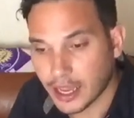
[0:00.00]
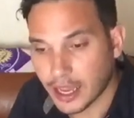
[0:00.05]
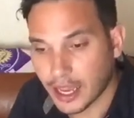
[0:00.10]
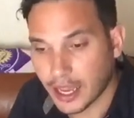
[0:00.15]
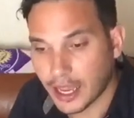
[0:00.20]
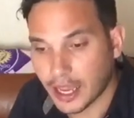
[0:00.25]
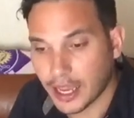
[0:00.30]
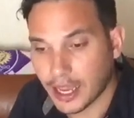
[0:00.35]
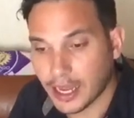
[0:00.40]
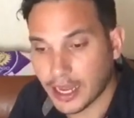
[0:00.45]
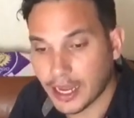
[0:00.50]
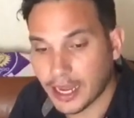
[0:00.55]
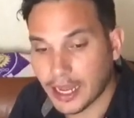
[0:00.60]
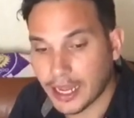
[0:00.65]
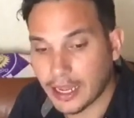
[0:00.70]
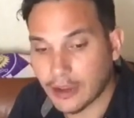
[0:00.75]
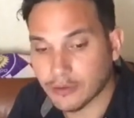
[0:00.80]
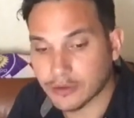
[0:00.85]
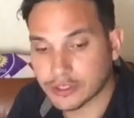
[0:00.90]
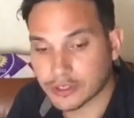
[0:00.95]
And
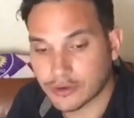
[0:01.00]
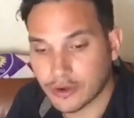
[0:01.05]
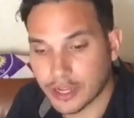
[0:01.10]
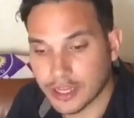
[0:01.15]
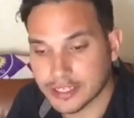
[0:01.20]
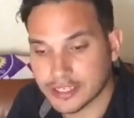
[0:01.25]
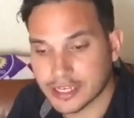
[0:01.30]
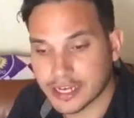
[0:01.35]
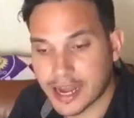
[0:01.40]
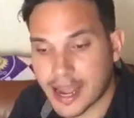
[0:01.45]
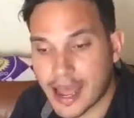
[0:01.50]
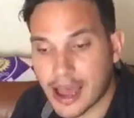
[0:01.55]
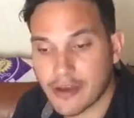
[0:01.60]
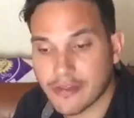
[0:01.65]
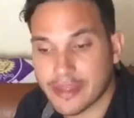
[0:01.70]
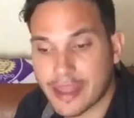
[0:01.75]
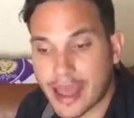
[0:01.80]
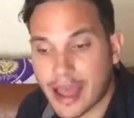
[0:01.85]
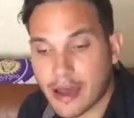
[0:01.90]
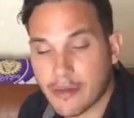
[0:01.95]
it was crazy, and
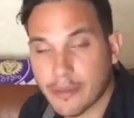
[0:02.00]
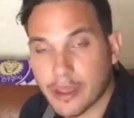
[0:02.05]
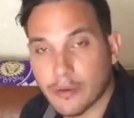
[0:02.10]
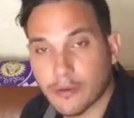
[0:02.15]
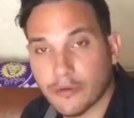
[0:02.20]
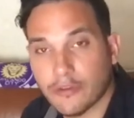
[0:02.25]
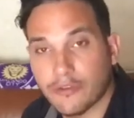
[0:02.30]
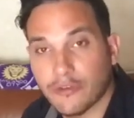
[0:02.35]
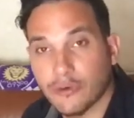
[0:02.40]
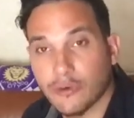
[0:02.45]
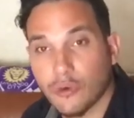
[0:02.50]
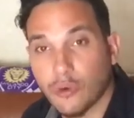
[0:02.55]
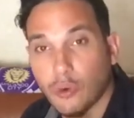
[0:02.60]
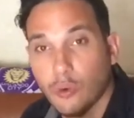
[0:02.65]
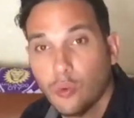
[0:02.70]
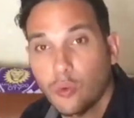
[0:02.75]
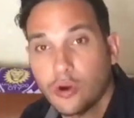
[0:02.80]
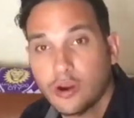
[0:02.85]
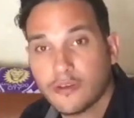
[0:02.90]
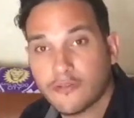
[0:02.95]
how now I'm able to
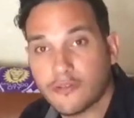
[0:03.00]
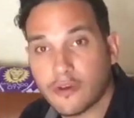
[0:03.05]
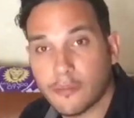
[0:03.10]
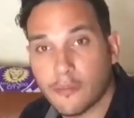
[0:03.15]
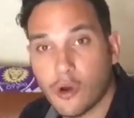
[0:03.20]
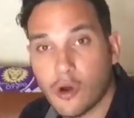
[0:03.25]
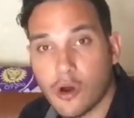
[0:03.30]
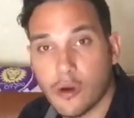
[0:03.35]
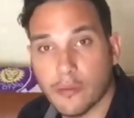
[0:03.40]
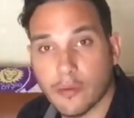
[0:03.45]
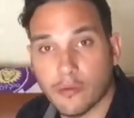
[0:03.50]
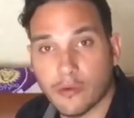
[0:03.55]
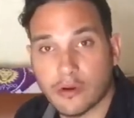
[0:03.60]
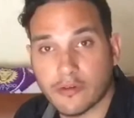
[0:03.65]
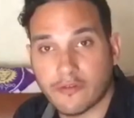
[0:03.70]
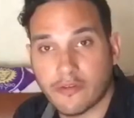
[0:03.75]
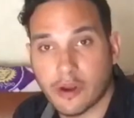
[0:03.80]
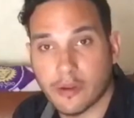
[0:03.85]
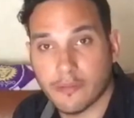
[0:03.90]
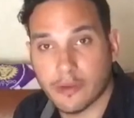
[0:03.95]
work from home and
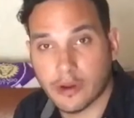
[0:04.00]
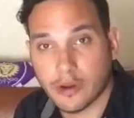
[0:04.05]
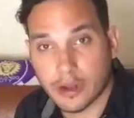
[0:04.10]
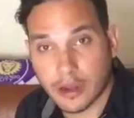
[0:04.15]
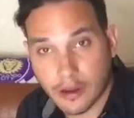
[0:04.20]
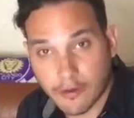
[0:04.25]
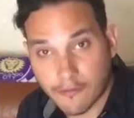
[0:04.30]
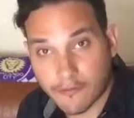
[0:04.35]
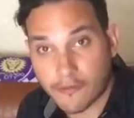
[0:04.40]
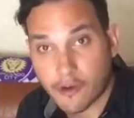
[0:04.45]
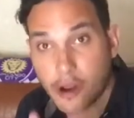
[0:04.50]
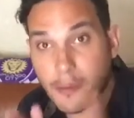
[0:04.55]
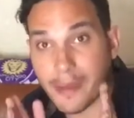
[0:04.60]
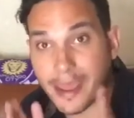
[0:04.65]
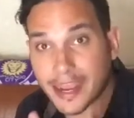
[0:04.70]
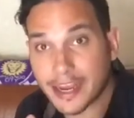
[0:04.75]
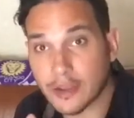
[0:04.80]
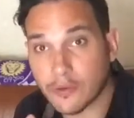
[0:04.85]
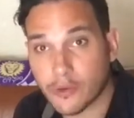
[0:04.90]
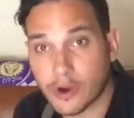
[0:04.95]
work from
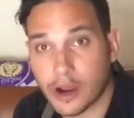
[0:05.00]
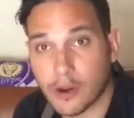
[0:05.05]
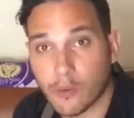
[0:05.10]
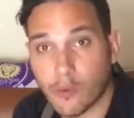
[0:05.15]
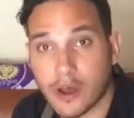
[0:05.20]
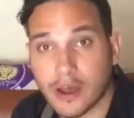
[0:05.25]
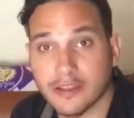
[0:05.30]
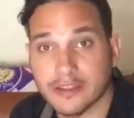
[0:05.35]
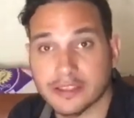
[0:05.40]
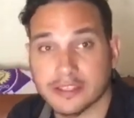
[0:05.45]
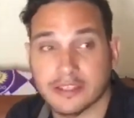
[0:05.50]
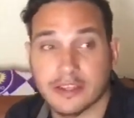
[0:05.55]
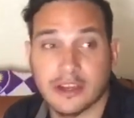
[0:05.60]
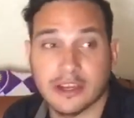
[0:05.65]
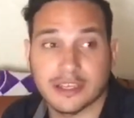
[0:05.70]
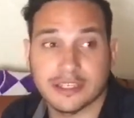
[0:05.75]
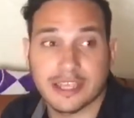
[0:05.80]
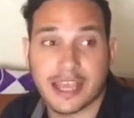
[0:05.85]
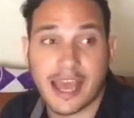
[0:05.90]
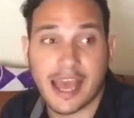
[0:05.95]
anywhere I want, as
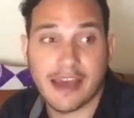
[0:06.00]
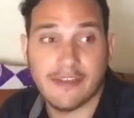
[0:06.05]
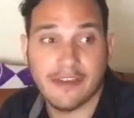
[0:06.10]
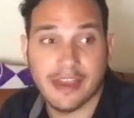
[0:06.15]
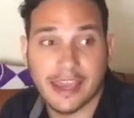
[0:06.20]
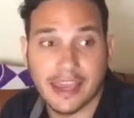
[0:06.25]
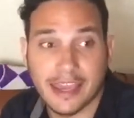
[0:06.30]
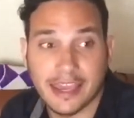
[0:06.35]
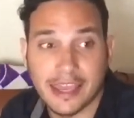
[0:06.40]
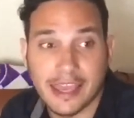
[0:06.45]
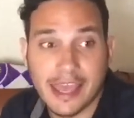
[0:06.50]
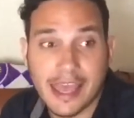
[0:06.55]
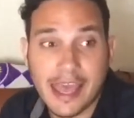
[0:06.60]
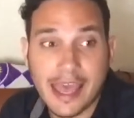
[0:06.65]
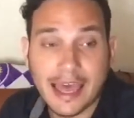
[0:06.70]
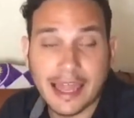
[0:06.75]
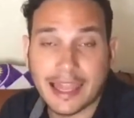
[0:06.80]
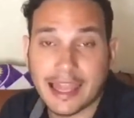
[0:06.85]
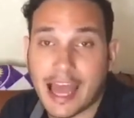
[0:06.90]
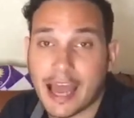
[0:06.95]
long as I have a
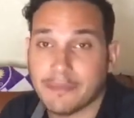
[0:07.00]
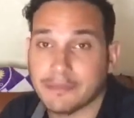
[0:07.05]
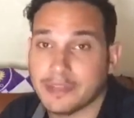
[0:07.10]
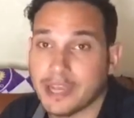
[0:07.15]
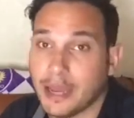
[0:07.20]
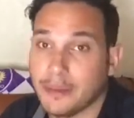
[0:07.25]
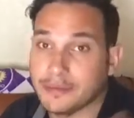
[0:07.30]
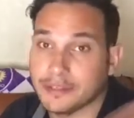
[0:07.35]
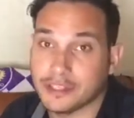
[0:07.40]
laptop.